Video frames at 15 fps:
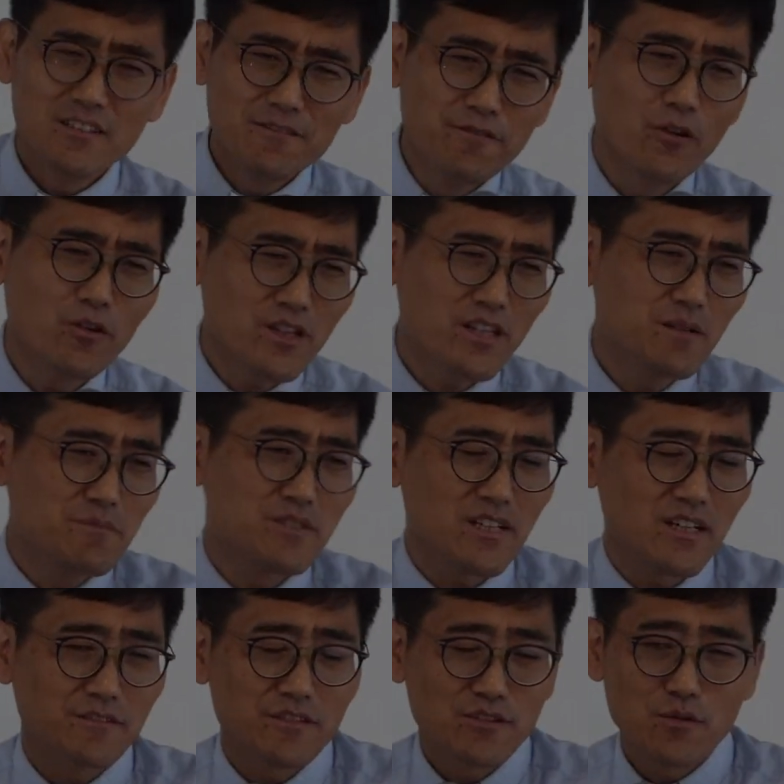devoting
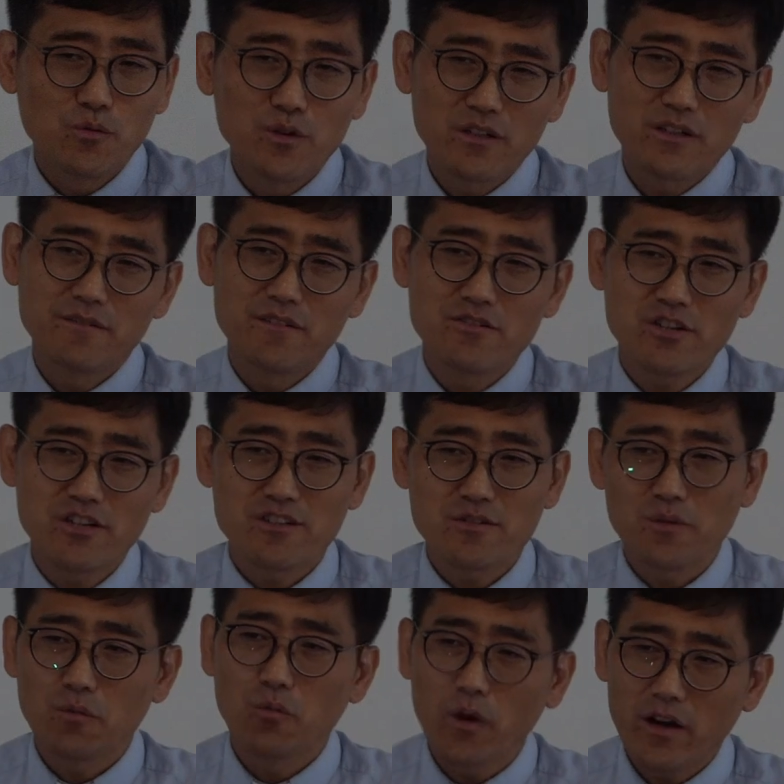himself to the work of the
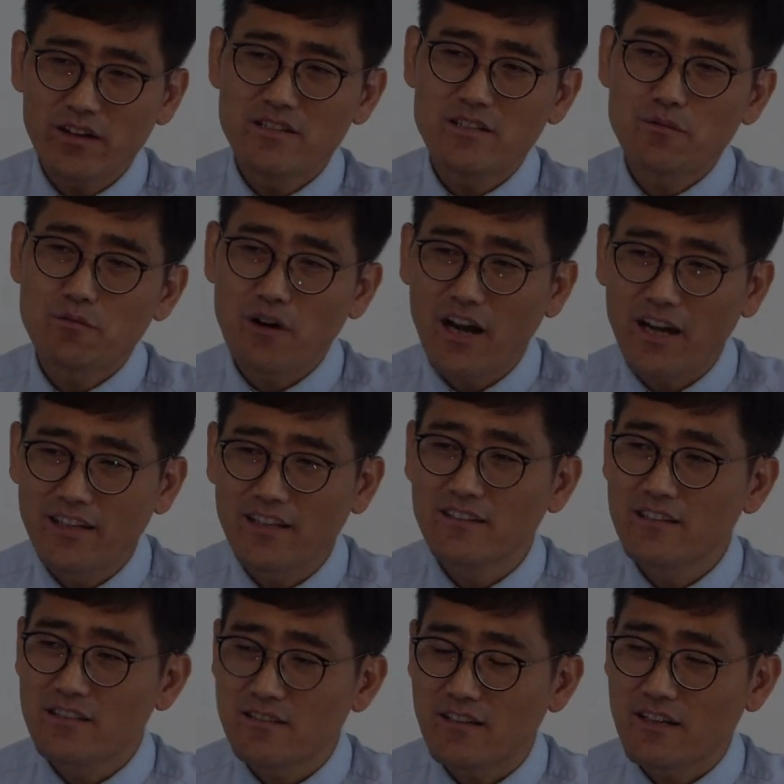church, well, where is he
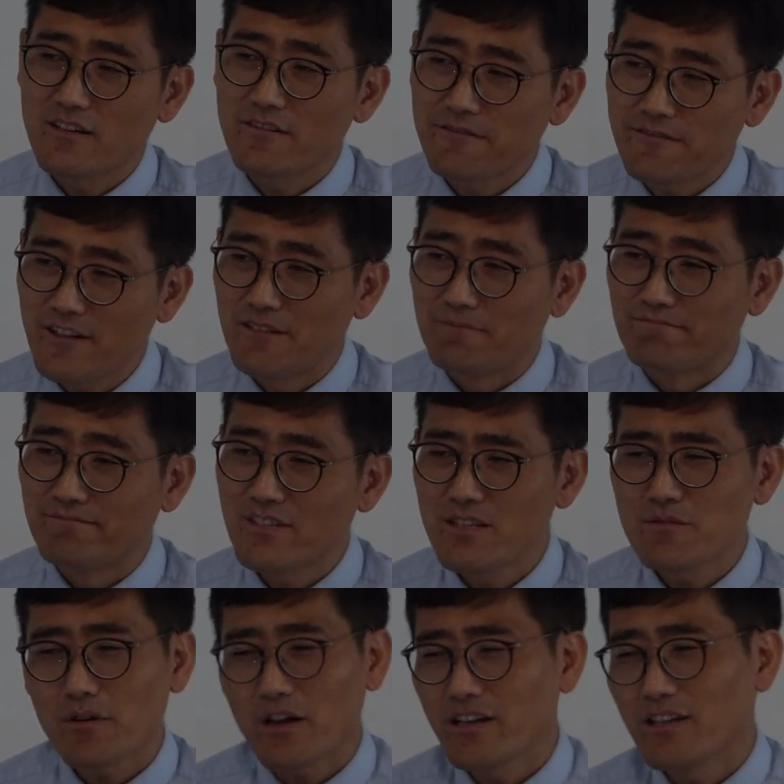writing this letter from?
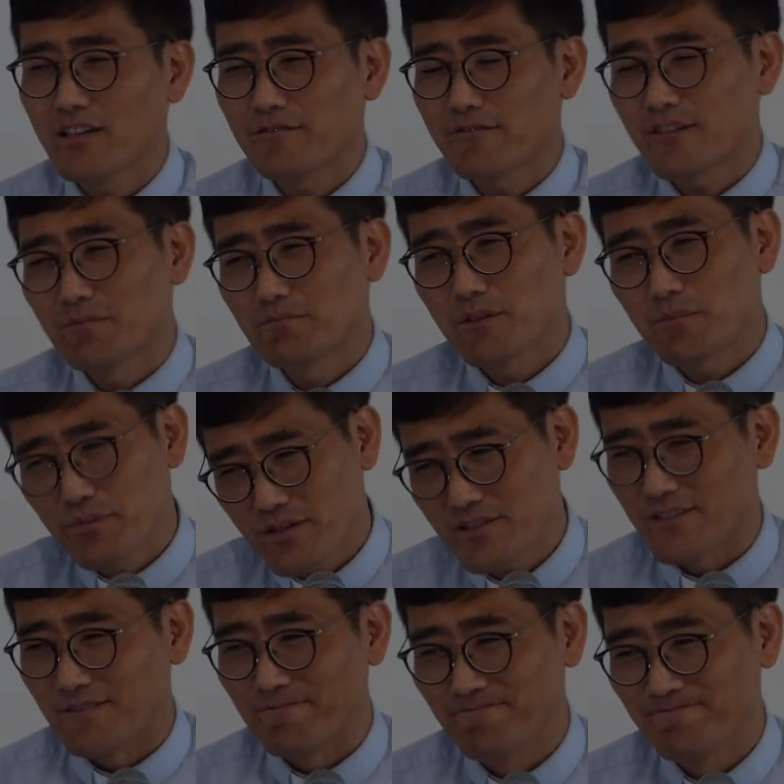He's writing it from the
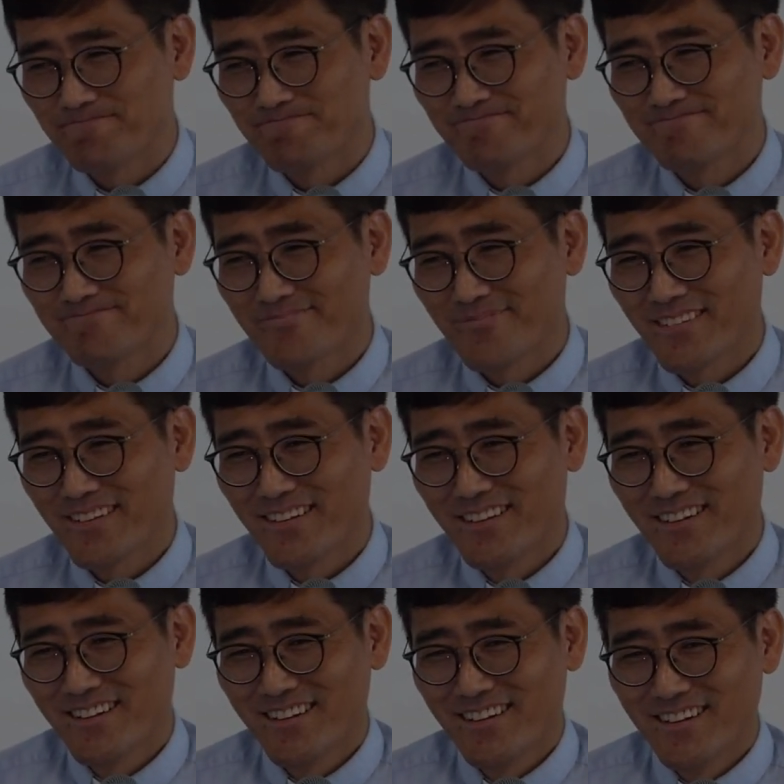prison.
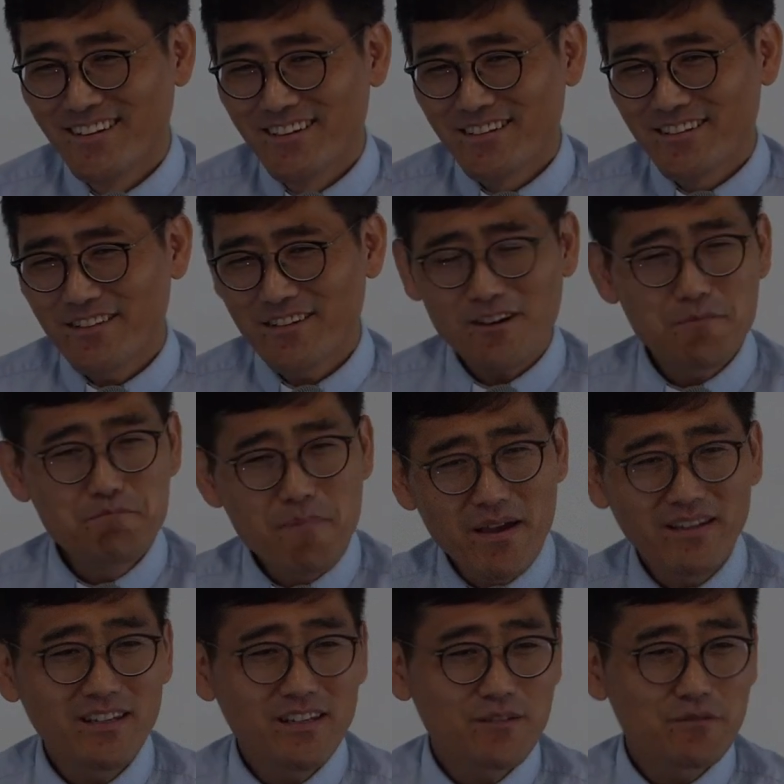There are
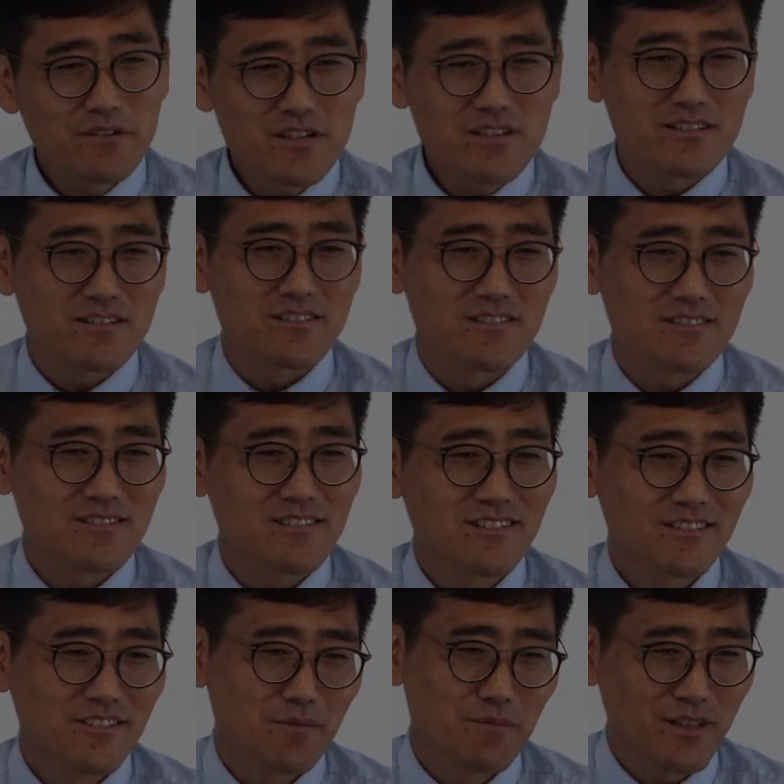many reasons
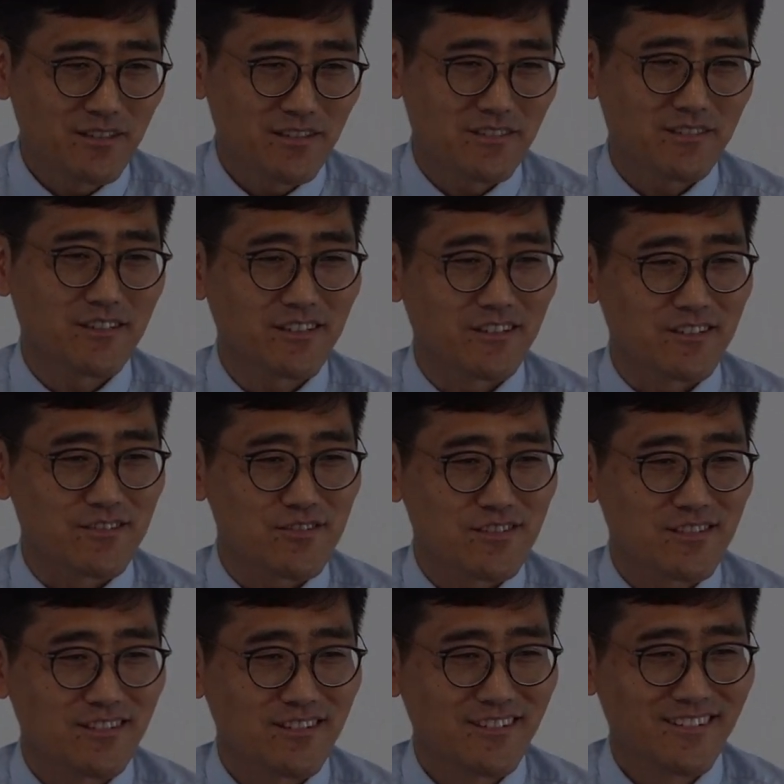to be
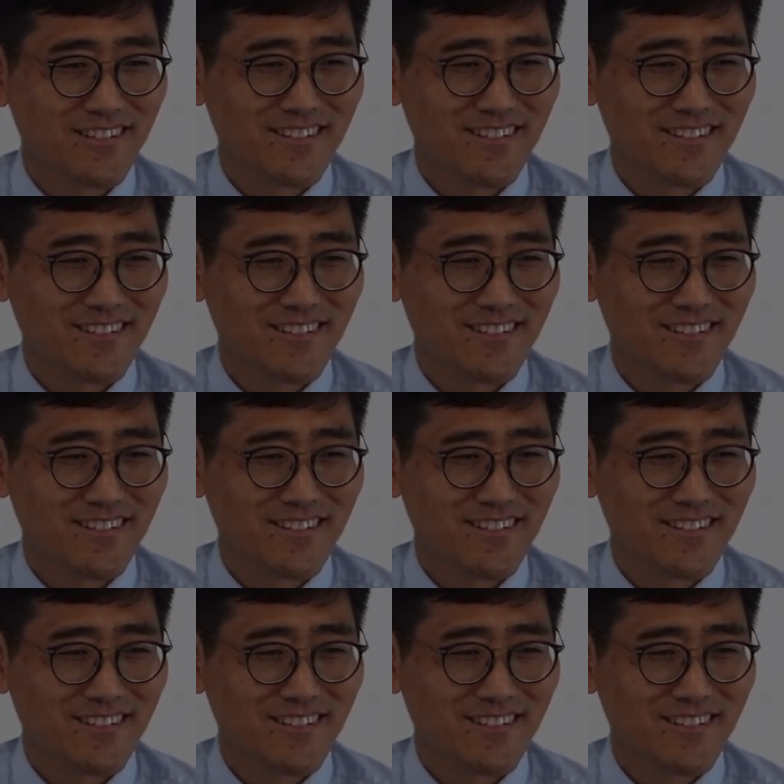discouraged.